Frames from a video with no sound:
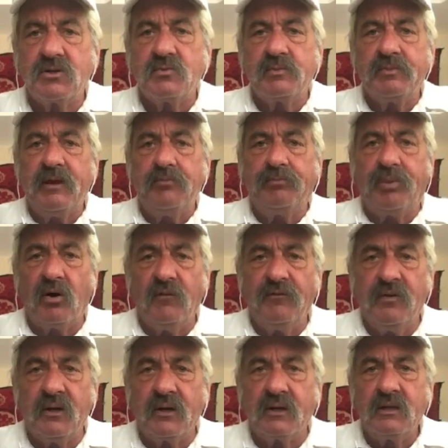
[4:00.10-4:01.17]
this would be
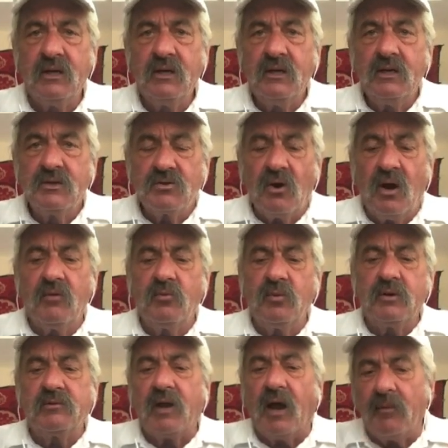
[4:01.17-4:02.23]
perfect. So I
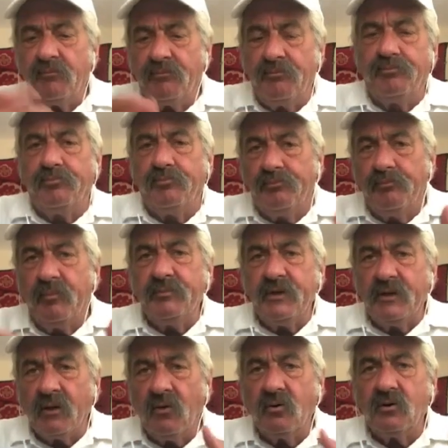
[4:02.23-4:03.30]

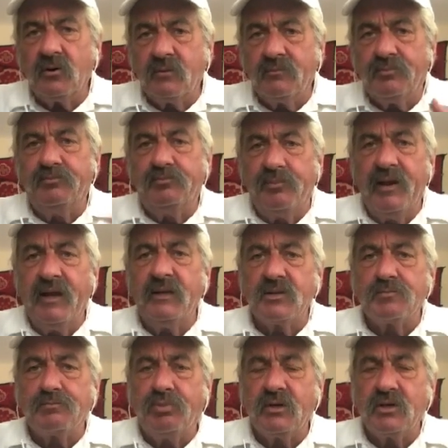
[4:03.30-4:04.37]
you know,
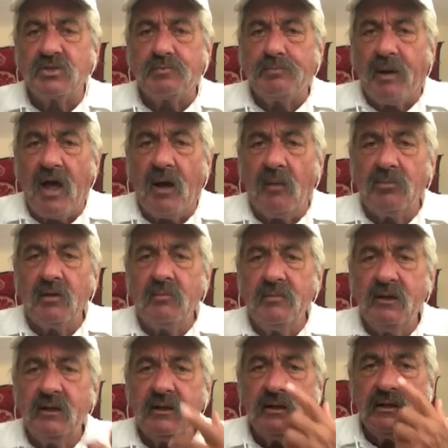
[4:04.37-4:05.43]
put his pablum
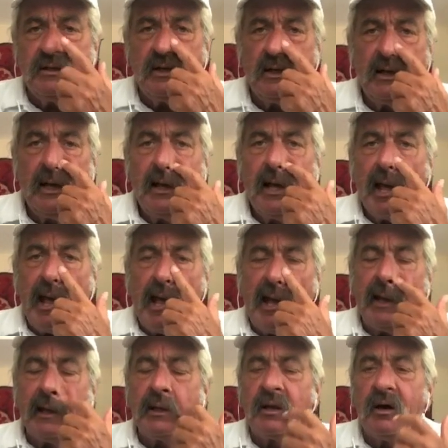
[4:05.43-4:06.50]
in it.
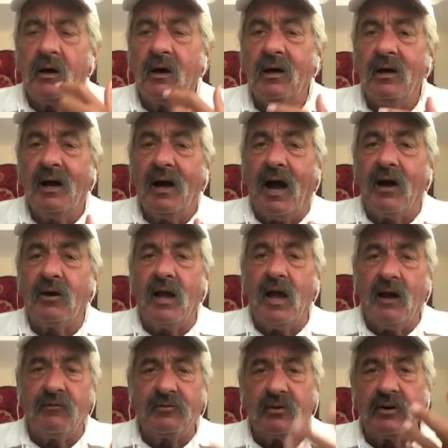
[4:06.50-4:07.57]
And
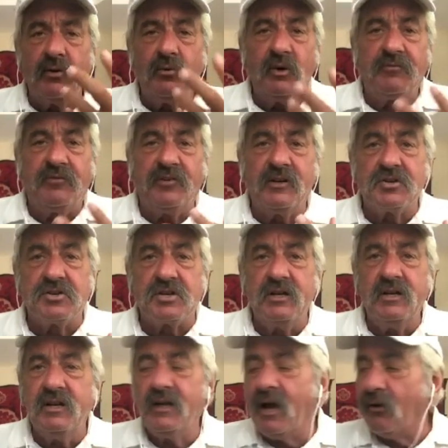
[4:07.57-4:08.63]
after he would finish
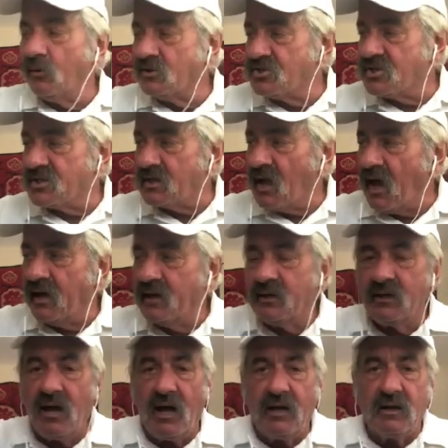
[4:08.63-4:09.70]
eating, I would slide
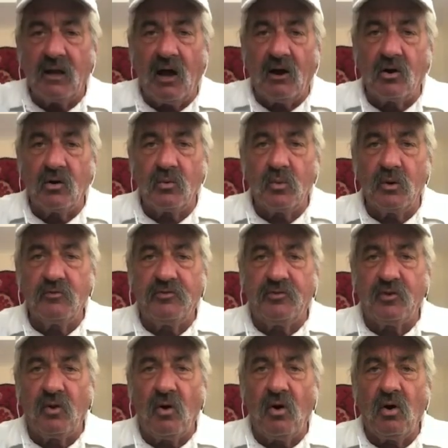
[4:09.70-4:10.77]
it on the hardwood
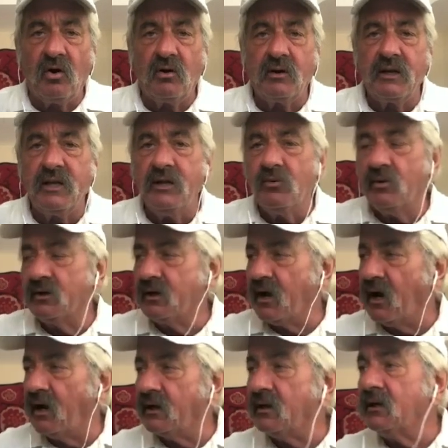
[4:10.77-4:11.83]
floor and he would
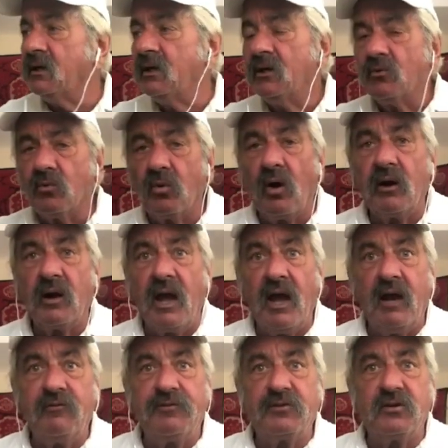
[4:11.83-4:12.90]
kind of run
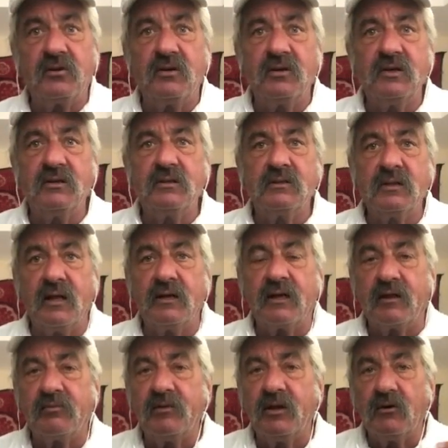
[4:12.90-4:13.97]
after it, and
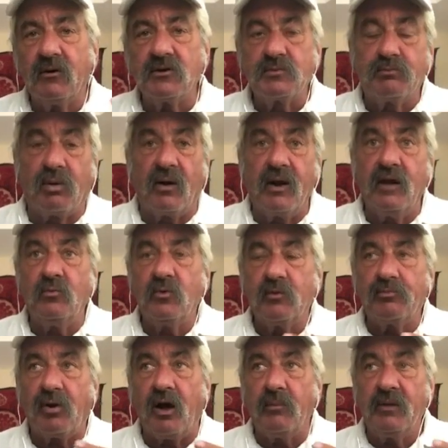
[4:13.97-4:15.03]
like, you know, his brain
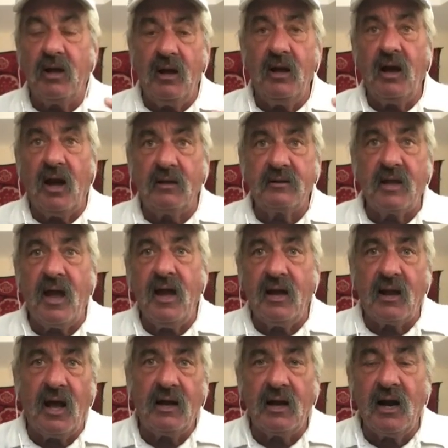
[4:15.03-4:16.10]
would probably, hey,
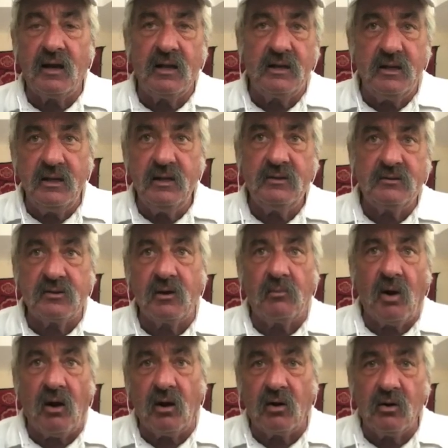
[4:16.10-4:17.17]
Dad, I gotta eat
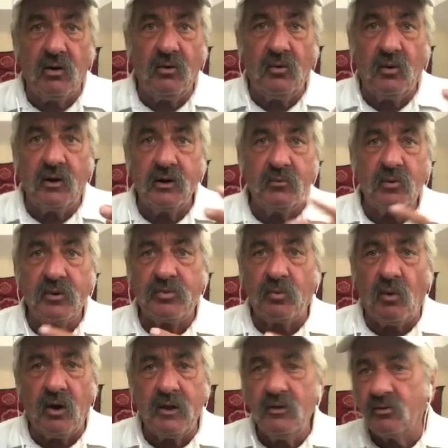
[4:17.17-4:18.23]
tomorrow. Why
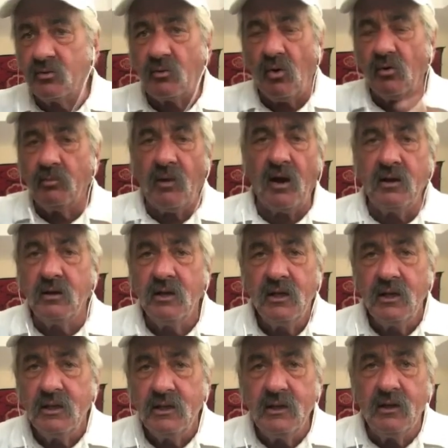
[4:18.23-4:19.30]
are you throwing my,
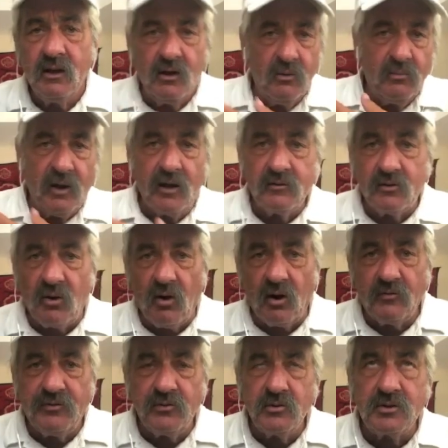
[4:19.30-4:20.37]
you know, my
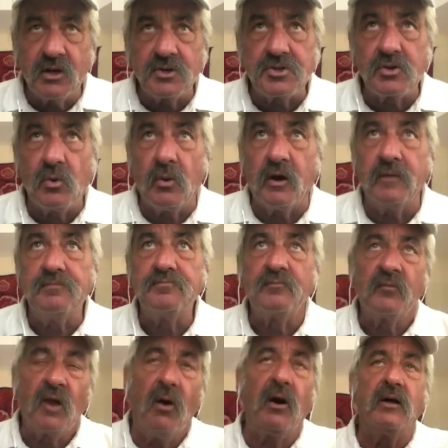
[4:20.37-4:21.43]
dog food dish away?
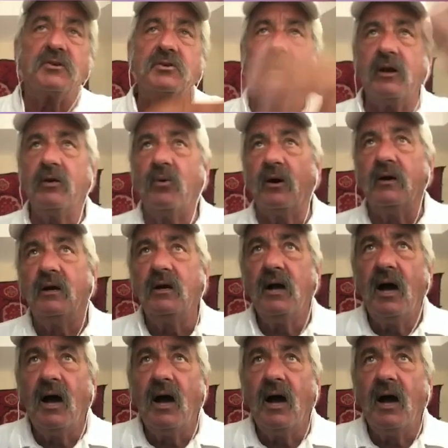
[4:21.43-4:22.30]
All right. So anyway,